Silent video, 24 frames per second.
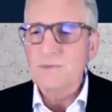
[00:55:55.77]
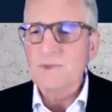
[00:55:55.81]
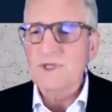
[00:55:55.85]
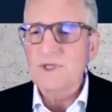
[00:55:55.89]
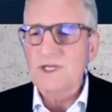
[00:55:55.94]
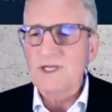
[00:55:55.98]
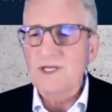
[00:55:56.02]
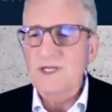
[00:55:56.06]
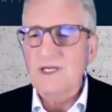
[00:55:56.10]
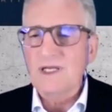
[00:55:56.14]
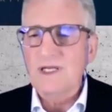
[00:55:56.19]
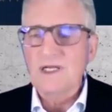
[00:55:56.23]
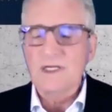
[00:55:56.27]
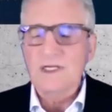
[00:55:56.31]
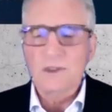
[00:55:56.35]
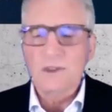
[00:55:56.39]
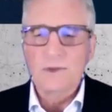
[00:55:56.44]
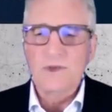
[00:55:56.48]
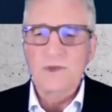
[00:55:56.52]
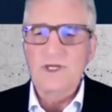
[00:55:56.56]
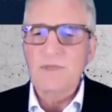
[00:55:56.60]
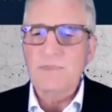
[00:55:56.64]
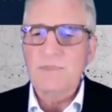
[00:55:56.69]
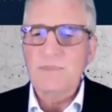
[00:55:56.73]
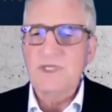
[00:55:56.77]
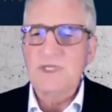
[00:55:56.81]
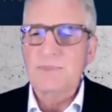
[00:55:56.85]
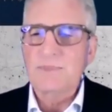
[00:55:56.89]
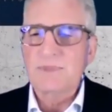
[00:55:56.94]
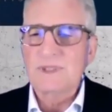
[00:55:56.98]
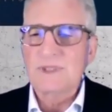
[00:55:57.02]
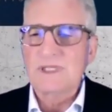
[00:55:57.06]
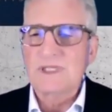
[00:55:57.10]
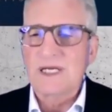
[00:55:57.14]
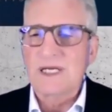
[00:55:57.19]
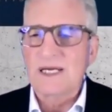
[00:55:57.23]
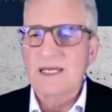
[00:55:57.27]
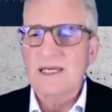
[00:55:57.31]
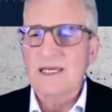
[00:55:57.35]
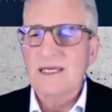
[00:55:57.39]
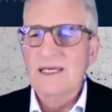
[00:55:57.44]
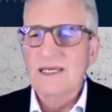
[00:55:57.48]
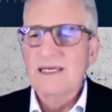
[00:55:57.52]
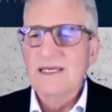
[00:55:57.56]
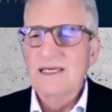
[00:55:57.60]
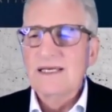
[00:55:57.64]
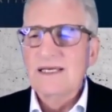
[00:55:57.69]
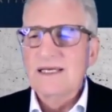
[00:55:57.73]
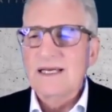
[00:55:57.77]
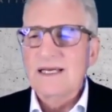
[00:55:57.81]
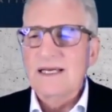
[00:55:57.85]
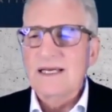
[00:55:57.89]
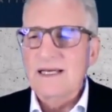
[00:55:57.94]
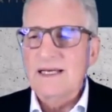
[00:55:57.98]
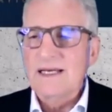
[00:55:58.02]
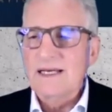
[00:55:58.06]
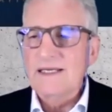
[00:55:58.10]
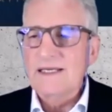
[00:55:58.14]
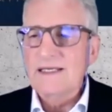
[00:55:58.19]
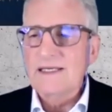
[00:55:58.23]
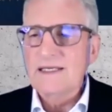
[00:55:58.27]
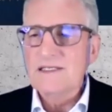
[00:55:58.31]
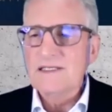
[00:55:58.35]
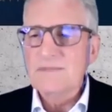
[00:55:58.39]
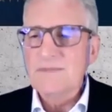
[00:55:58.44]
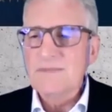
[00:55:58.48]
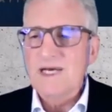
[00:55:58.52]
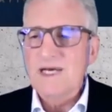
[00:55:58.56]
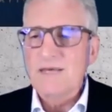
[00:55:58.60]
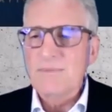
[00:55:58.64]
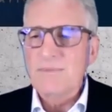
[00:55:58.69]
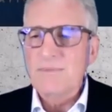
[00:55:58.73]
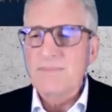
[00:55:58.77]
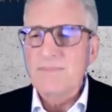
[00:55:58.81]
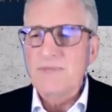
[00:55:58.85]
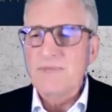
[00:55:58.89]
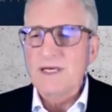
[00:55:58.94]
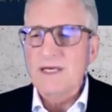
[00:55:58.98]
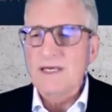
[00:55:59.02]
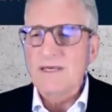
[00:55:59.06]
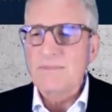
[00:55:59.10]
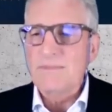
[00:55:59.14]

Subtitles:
including people like Itamar